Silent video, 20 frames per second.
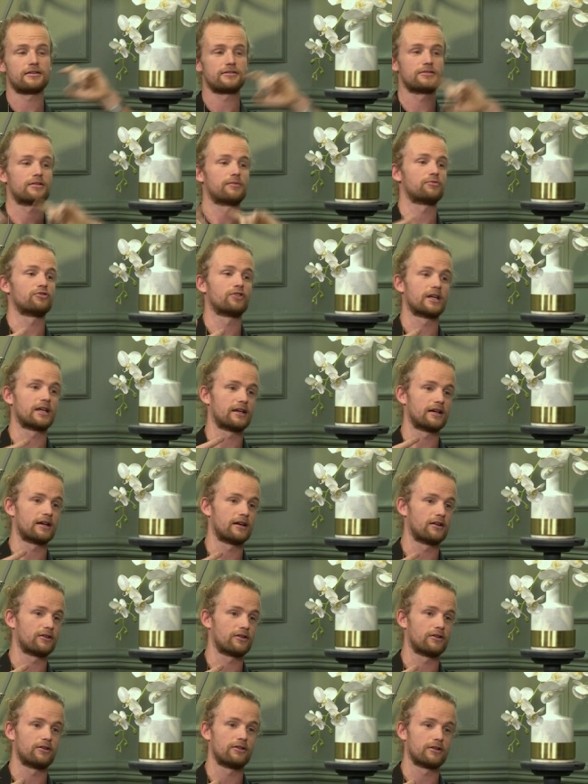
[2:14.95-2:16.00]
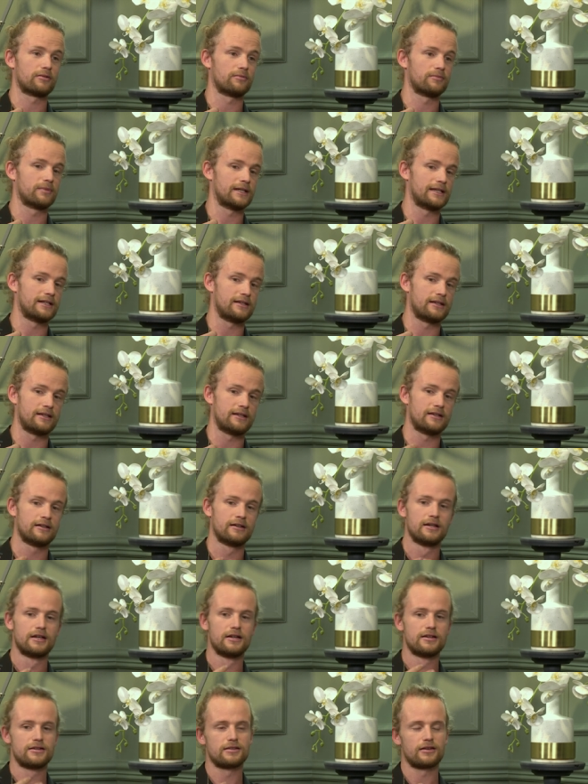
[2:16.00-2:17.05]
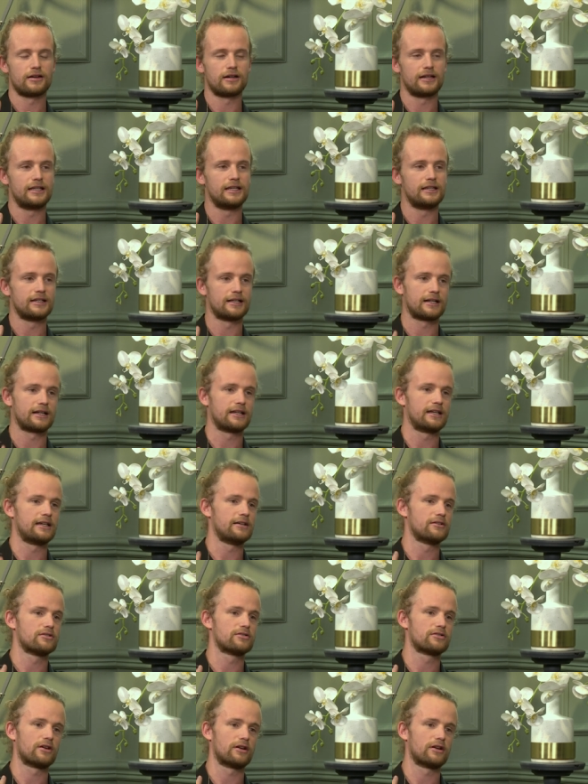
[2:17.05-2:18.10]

I stopped drinking alcohol completely, mm. started eating clean,